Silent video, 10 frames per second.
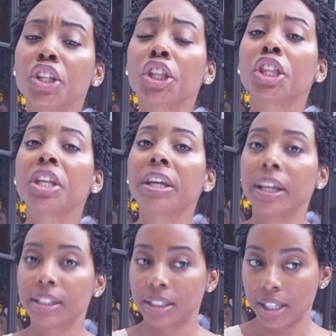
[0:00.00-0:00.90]
The thing
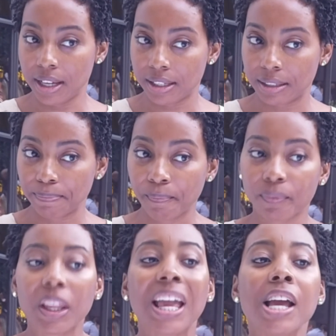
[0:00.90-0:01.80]
is this.
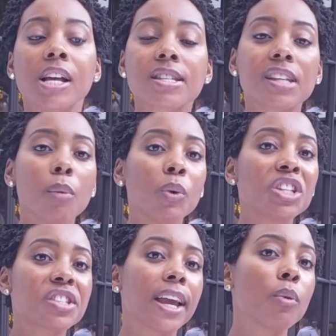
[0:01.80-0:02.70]
Some
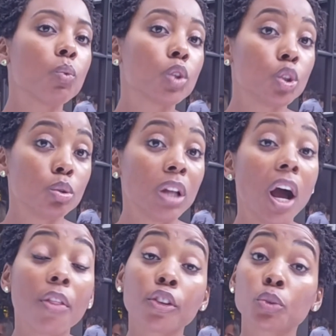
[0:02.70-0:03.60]
would say rude,
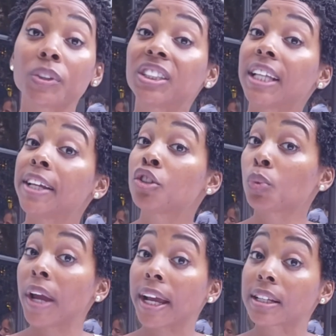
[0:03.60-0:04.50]
others would say
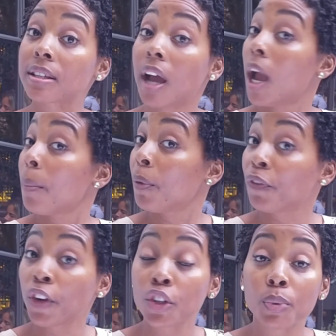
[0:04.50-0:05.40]
direct. I
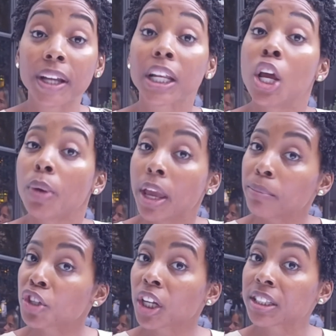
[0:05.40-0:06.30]
prefer direct.
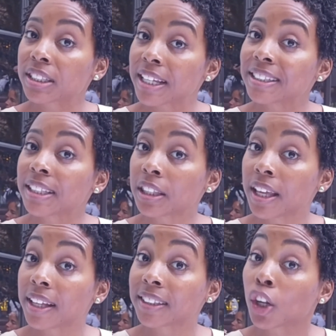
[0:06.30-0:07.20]
Imchuck says the
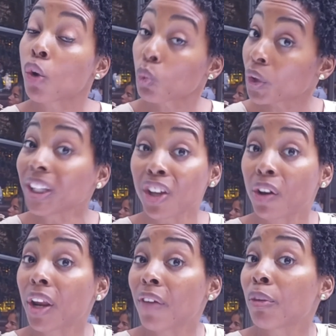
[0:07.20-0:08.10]
things that are really
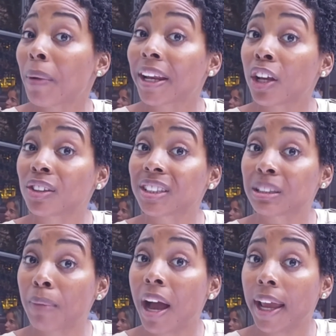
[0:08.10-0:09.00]
on everybody
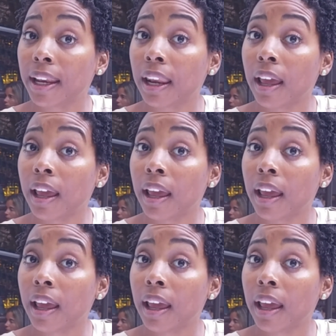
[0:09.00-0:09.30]
else's mind.